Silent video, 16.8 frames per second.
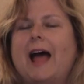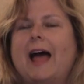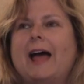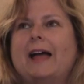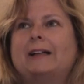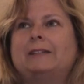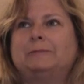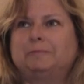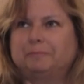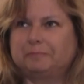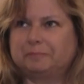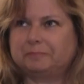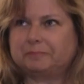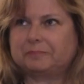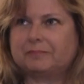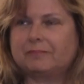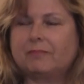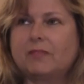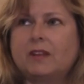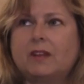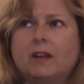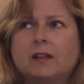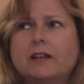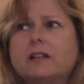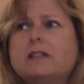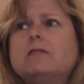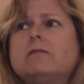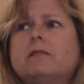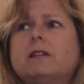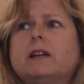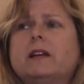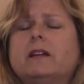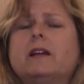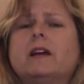and I get to
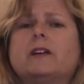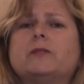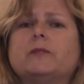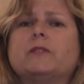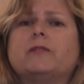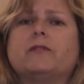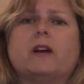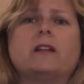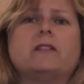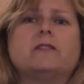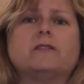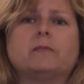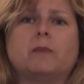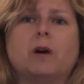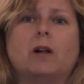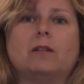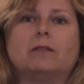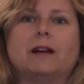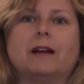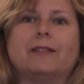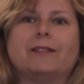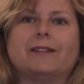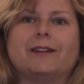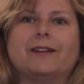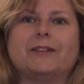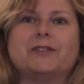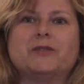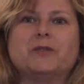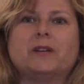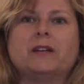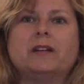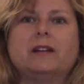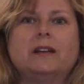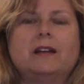reconnect with friends from all around the
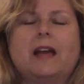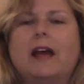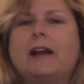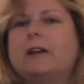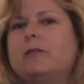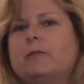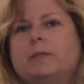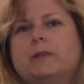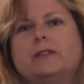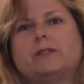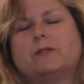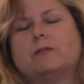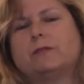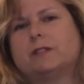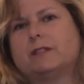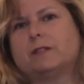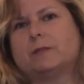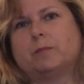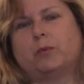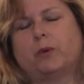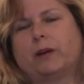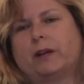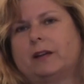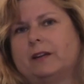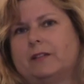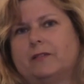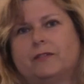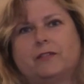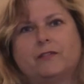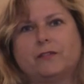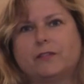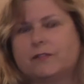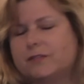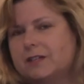country, and I would be so disappointed if
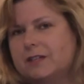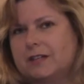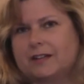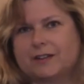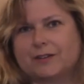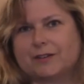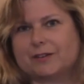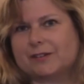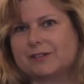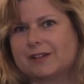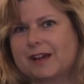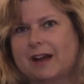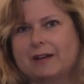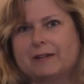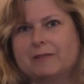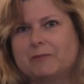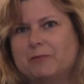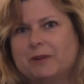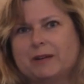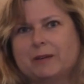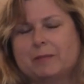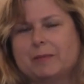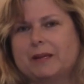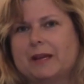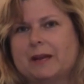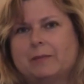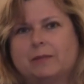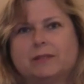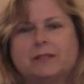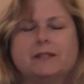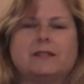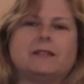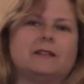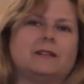in 15 years I wouldn't be able
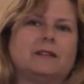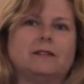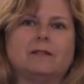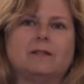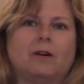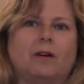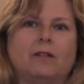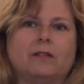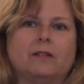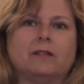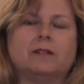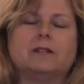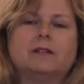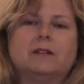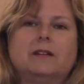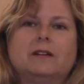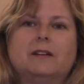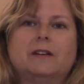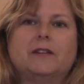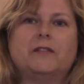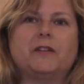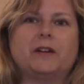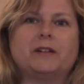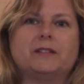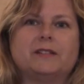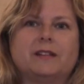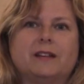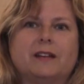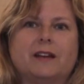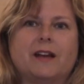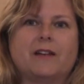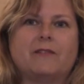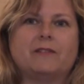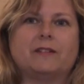to see all the friends that I
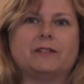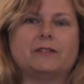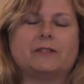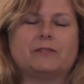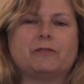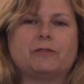have in this